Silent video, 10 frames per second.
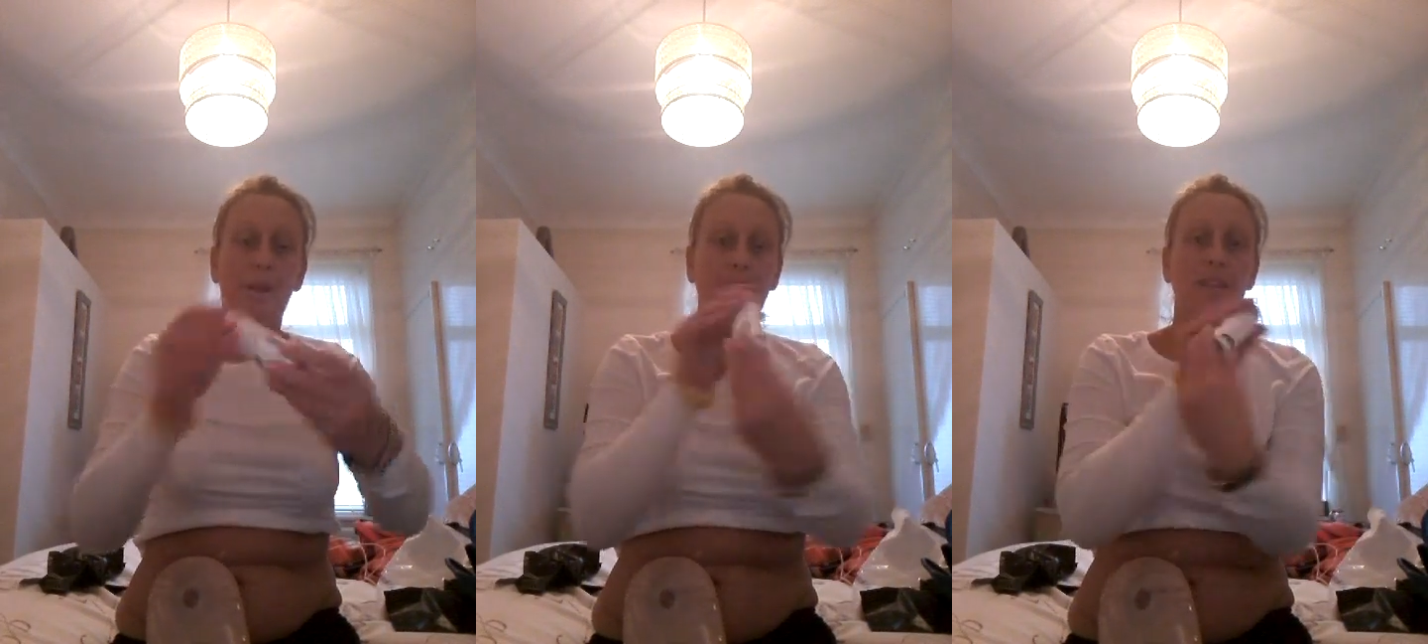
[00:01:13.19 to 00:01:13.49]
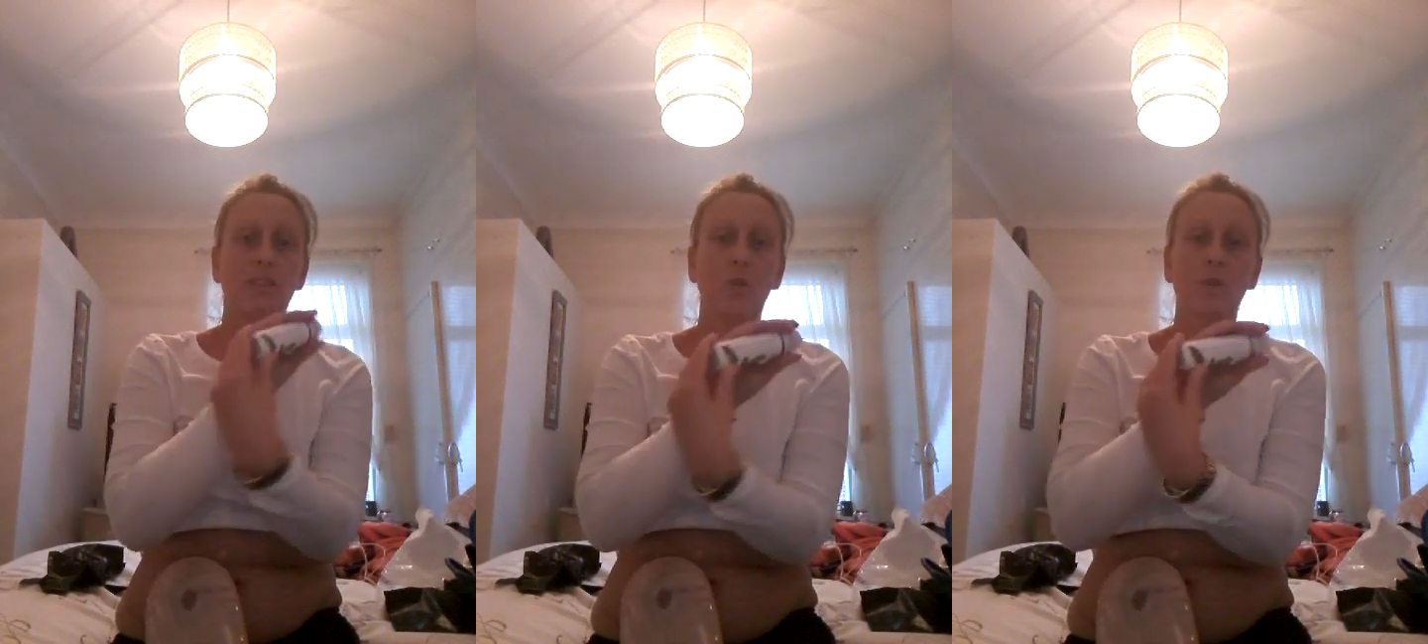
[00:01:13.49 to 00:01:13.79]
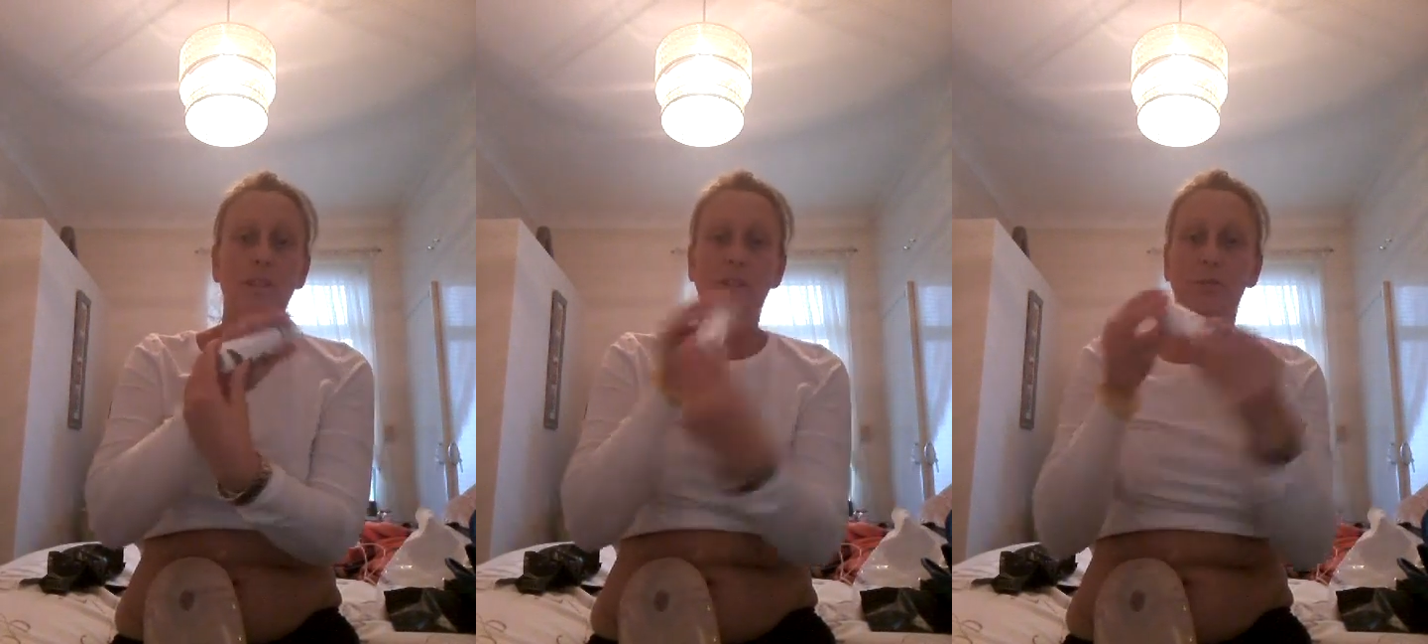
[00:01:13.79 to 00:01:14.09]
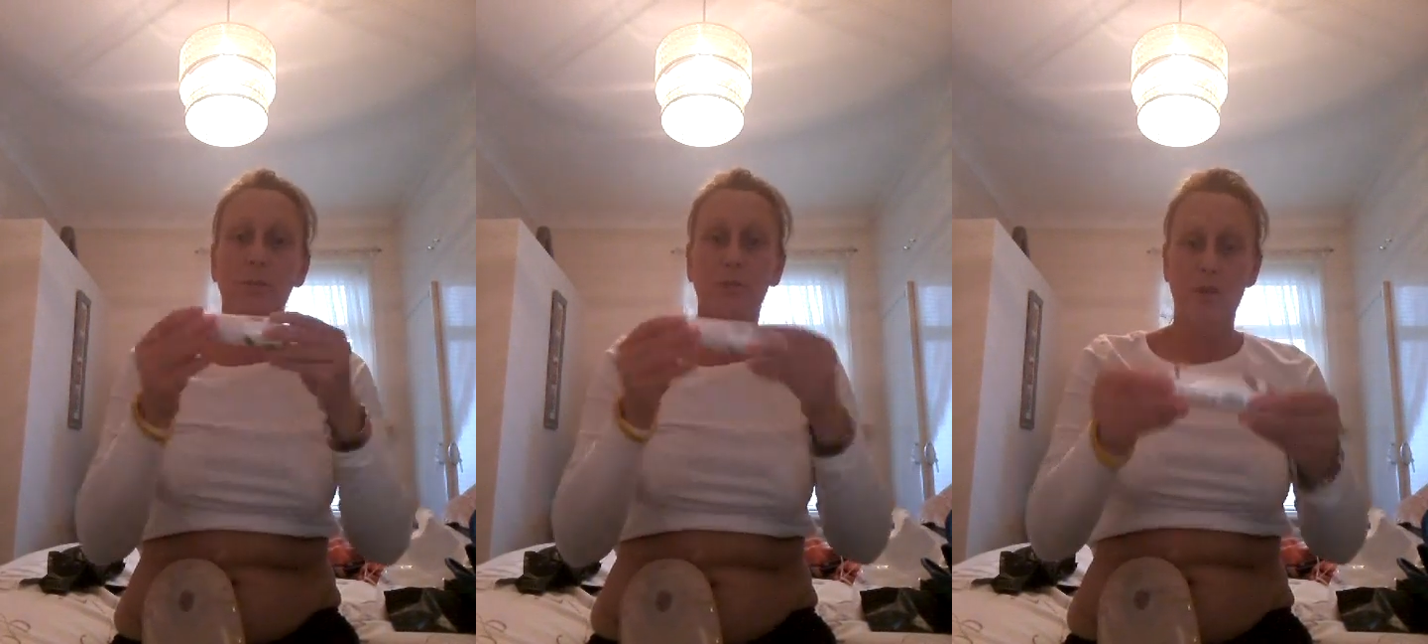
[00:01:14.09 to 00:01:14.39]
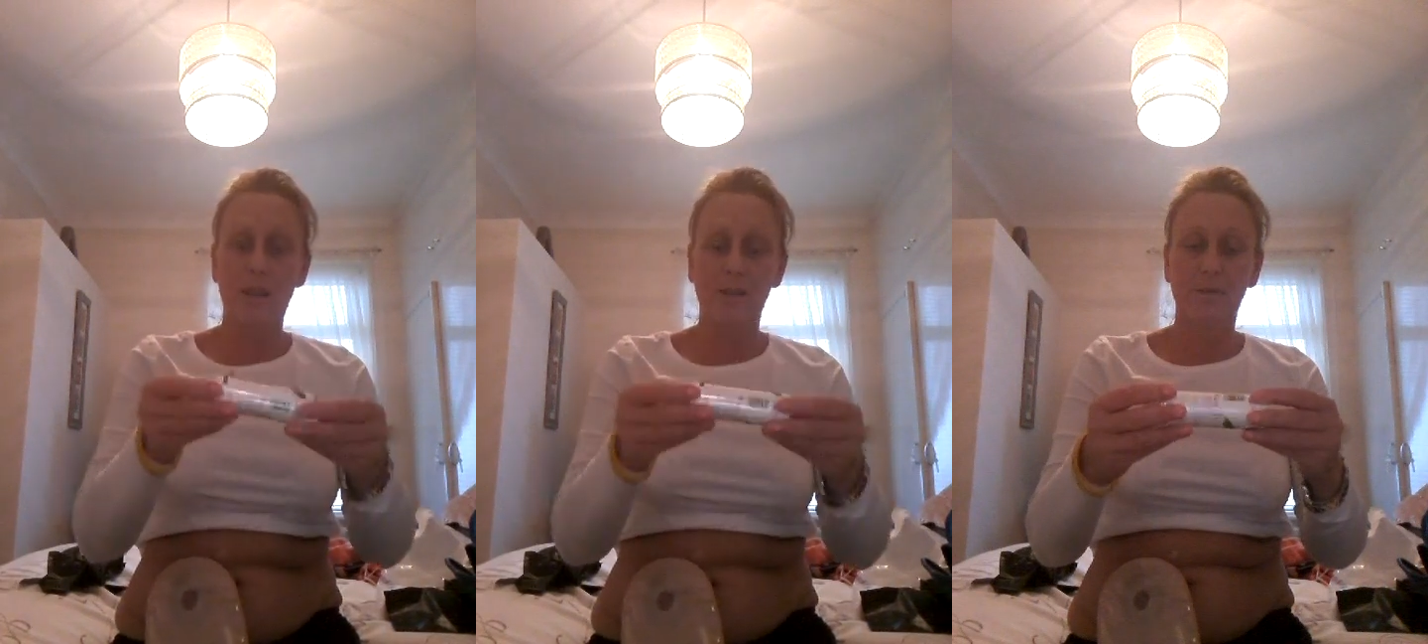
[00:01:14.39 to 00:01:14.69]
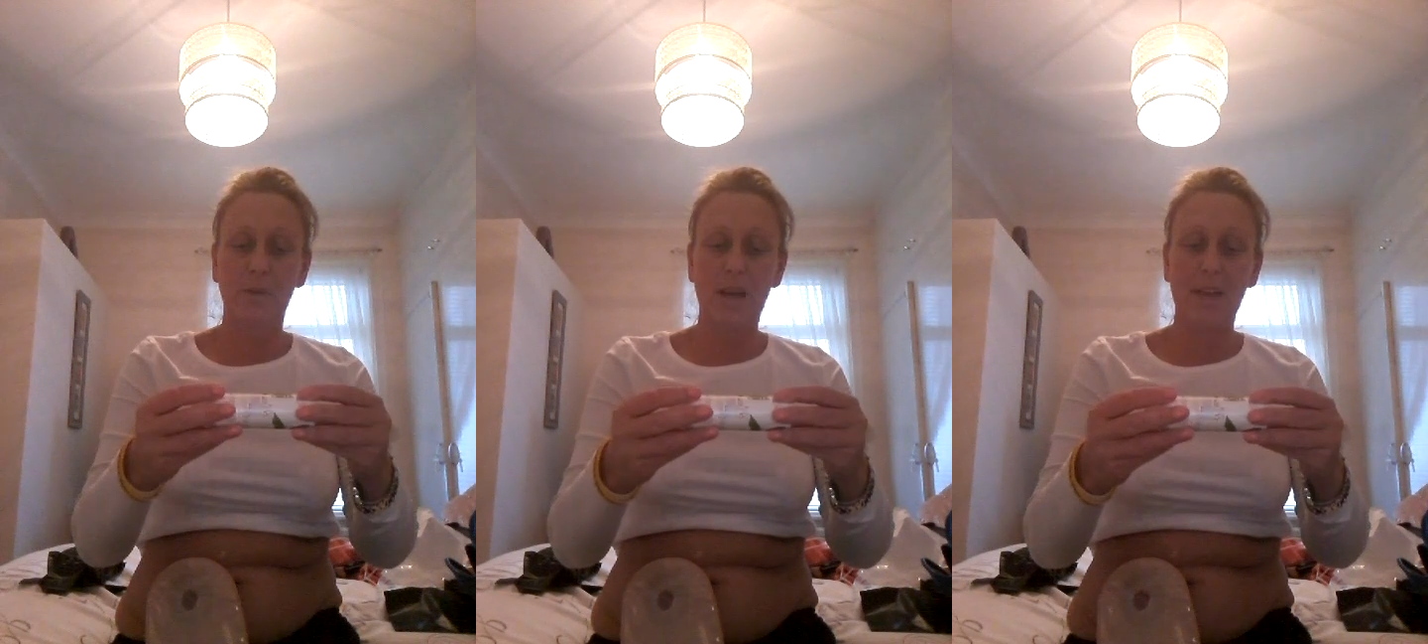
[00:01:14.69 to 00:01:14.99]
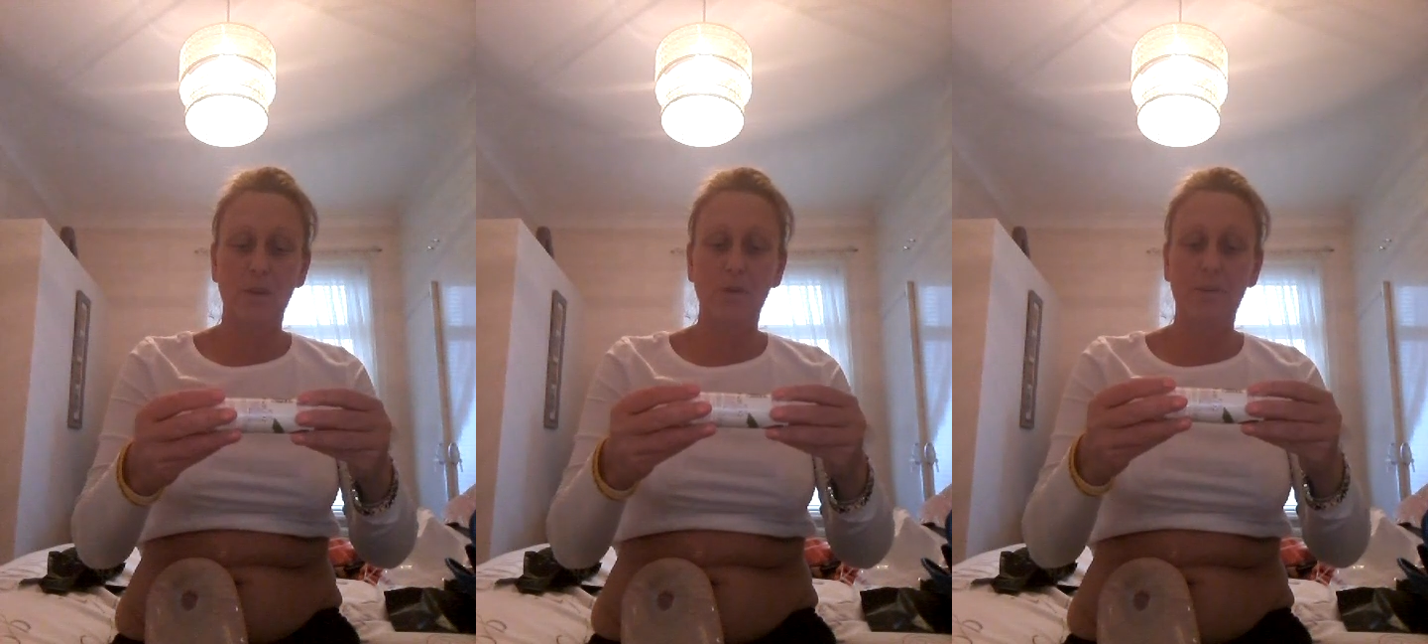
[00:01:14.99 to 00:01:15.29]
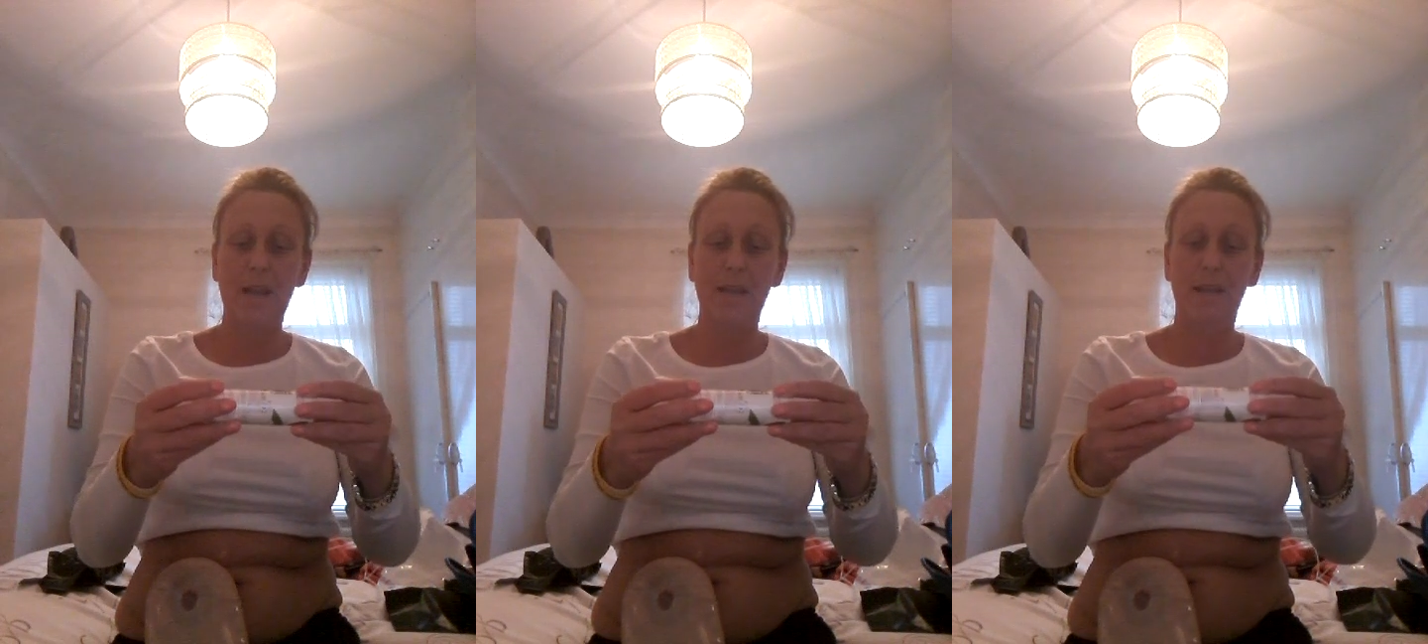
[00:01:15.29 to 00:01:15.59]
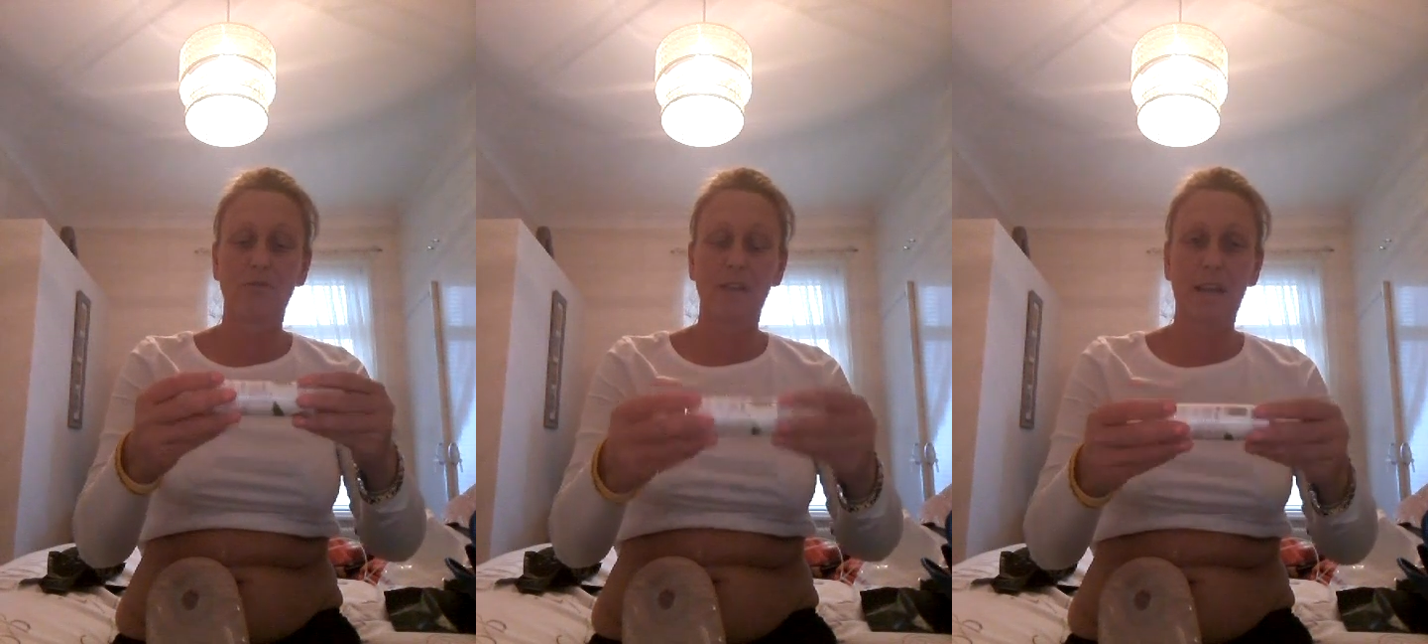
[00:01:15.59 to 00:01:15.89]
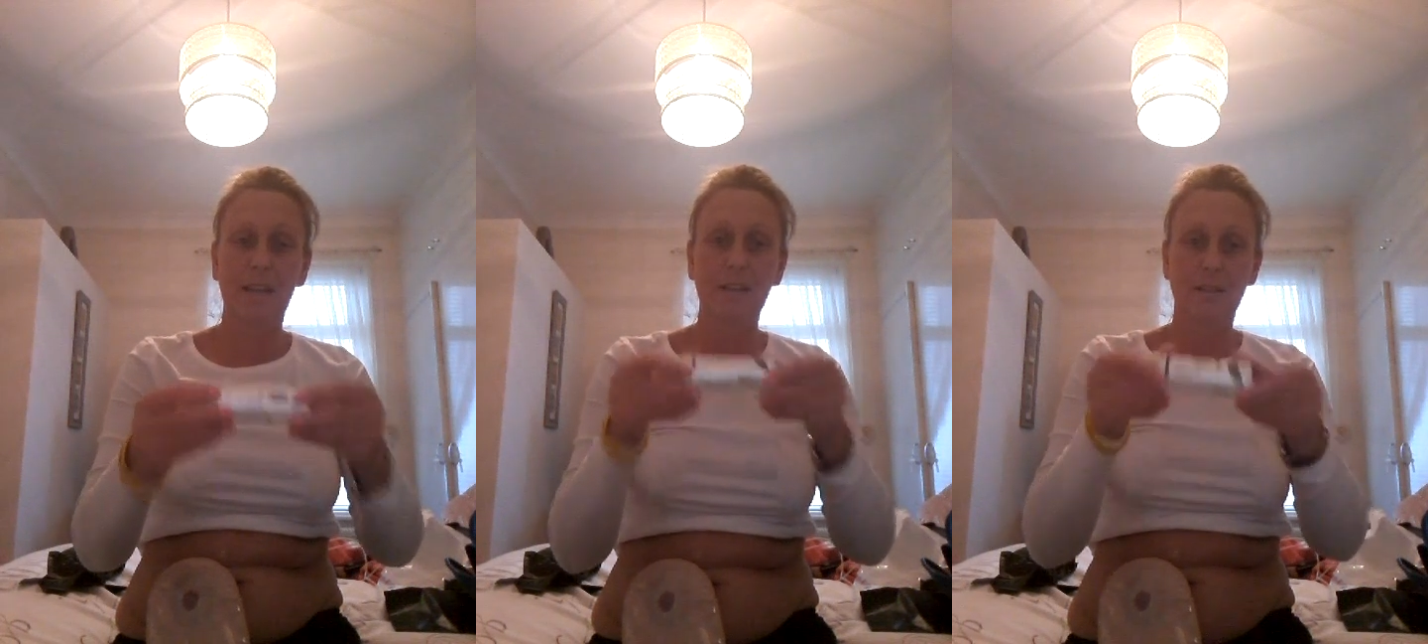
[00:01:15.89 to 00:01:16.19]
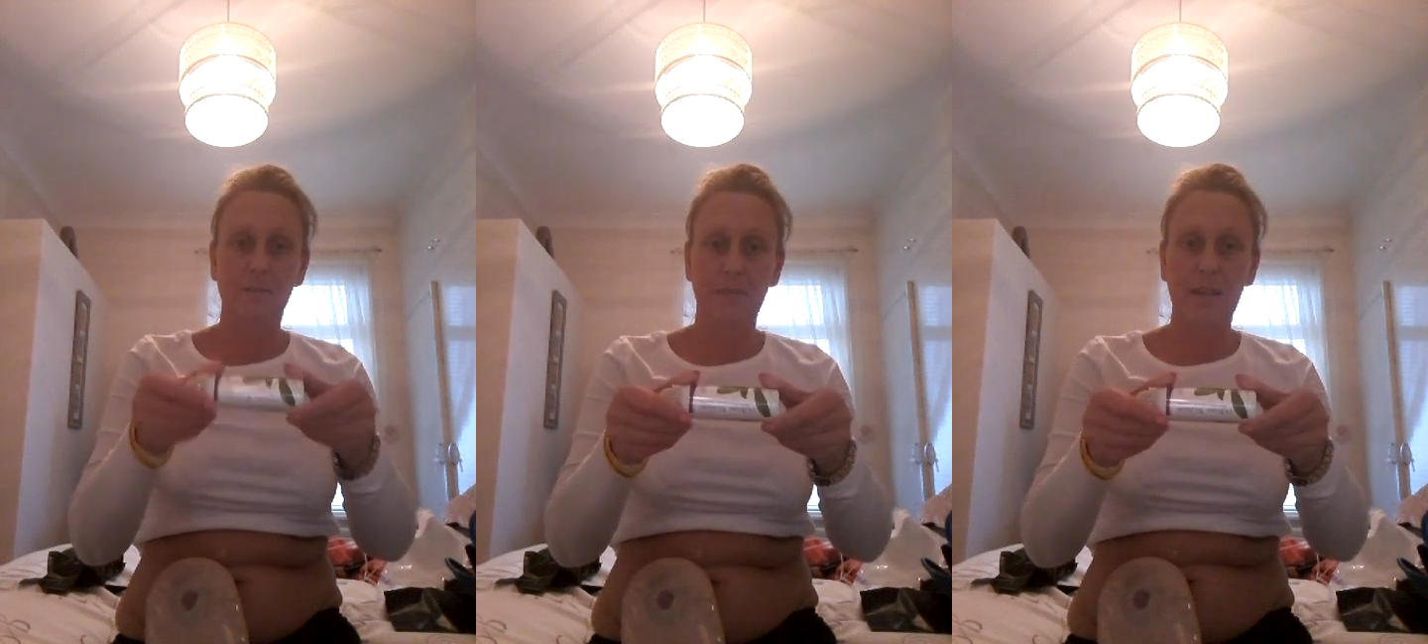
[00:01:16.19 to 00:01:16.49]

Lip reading: there's loads of different brands, but I use Pelican Release.